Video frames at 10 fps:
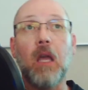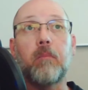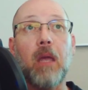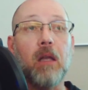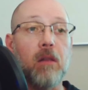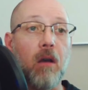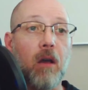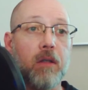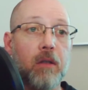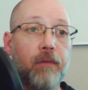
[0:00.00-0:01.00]
and make
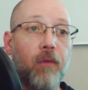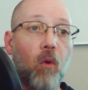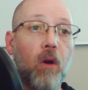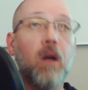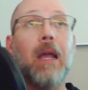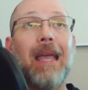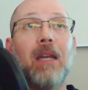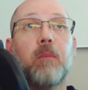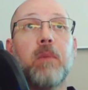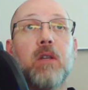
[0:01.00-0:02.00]
laws for
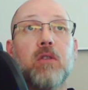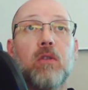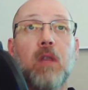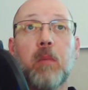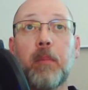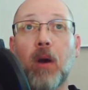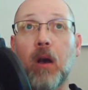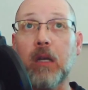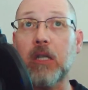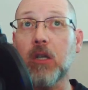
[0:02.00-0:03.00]
and administer them
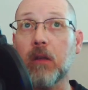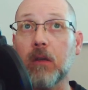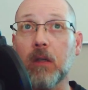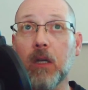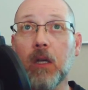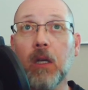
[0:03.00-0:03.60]
upon each other,